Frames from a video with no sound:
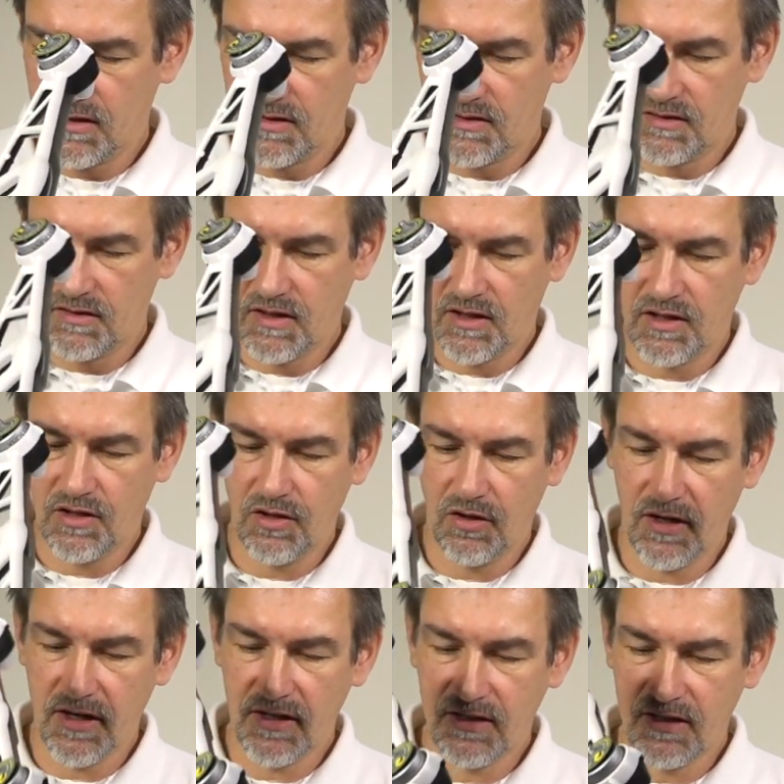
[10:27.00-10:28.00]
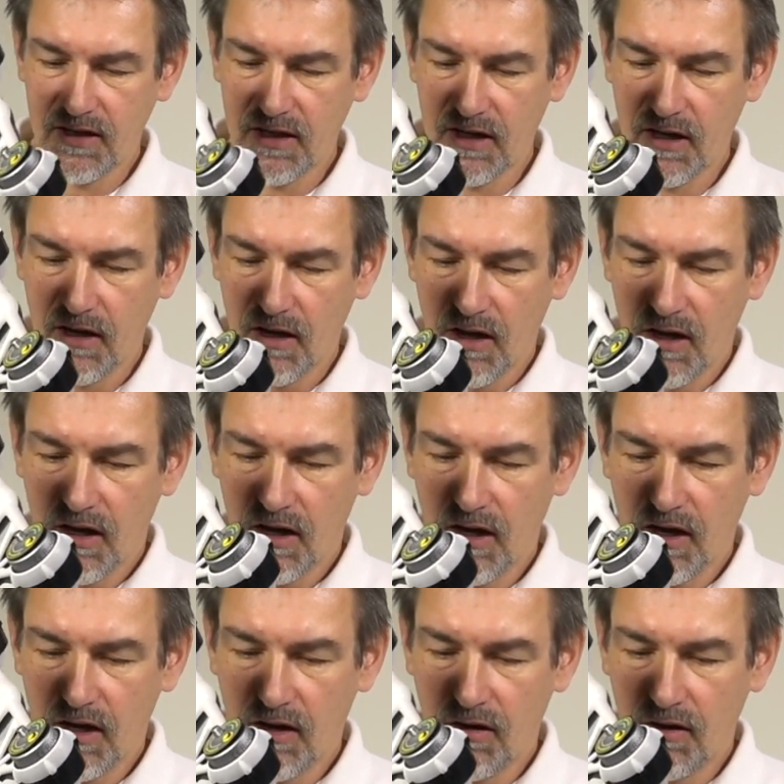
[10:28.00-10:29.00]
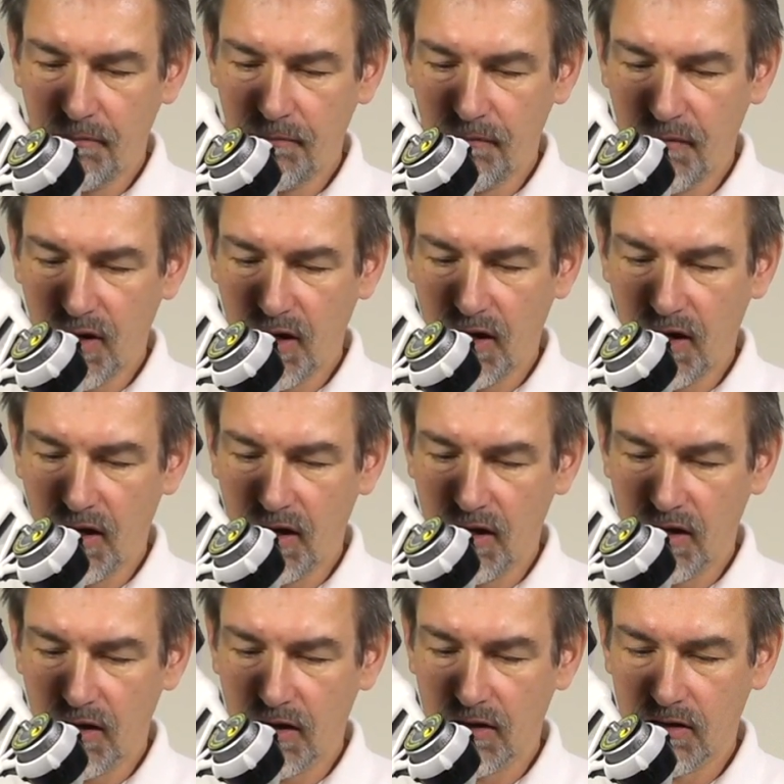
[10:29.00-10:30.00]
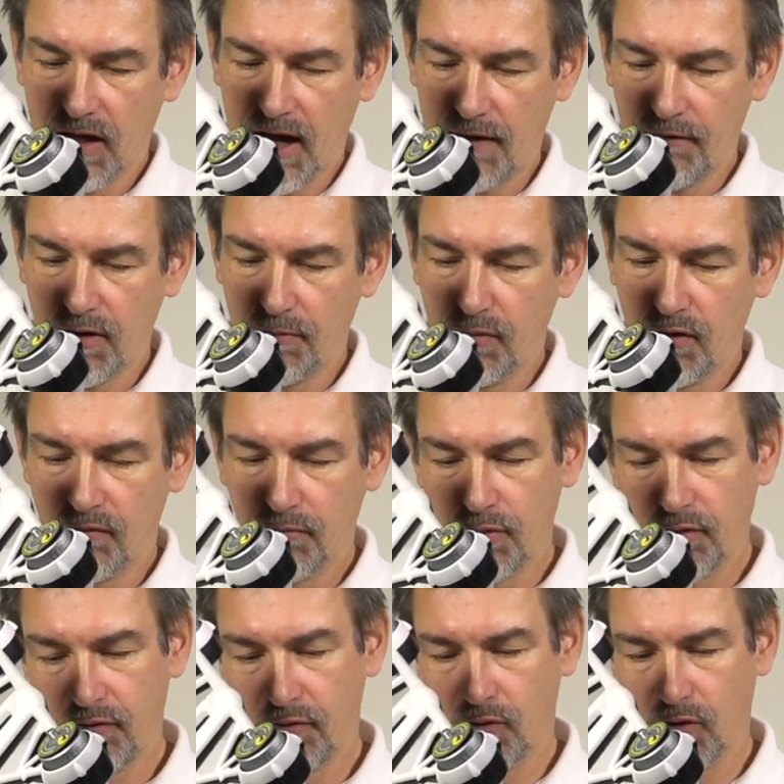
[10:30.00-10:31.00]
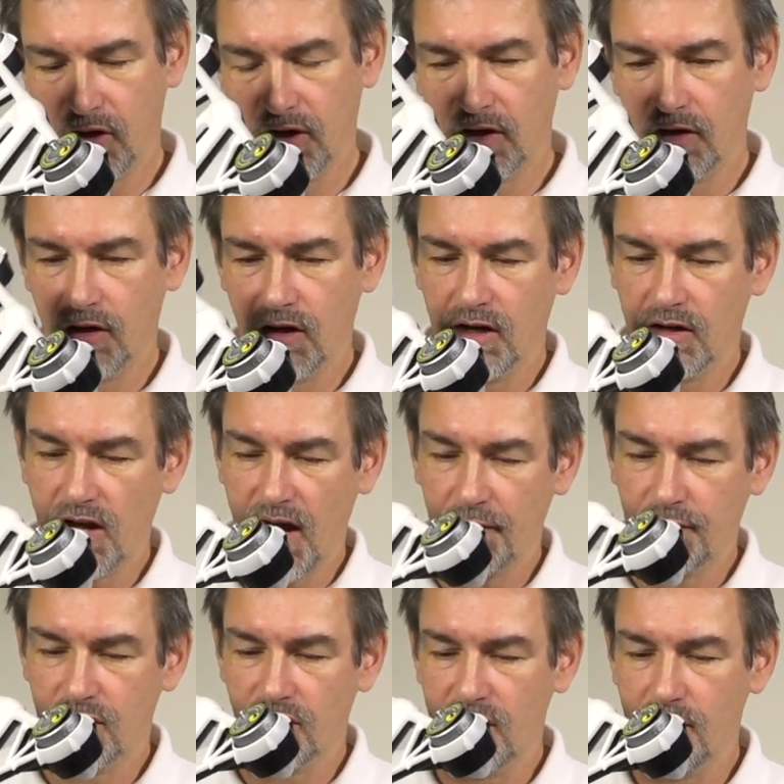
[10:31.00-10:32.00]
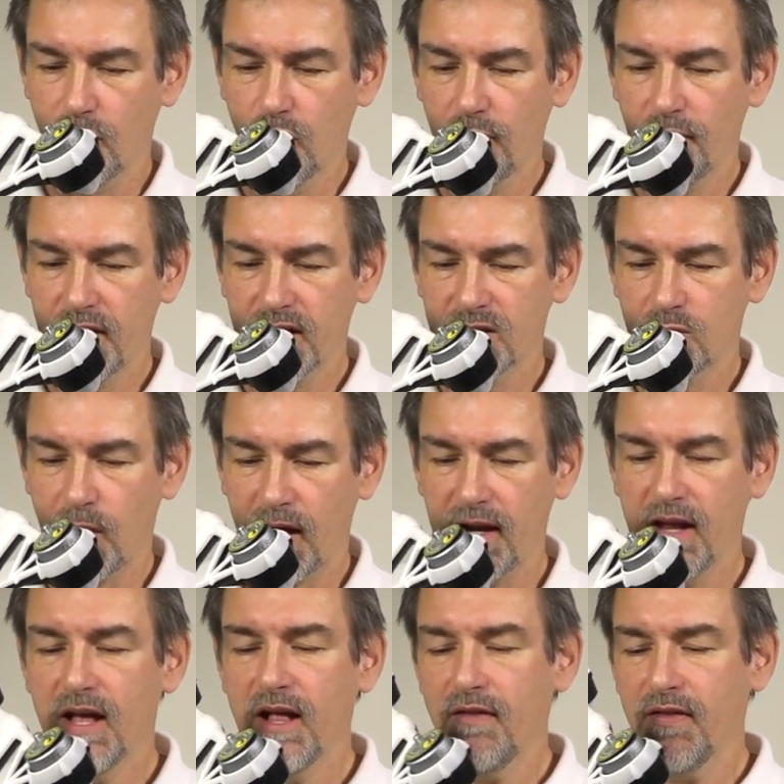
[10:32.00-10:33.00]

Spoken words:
security cover before you have to remove this one.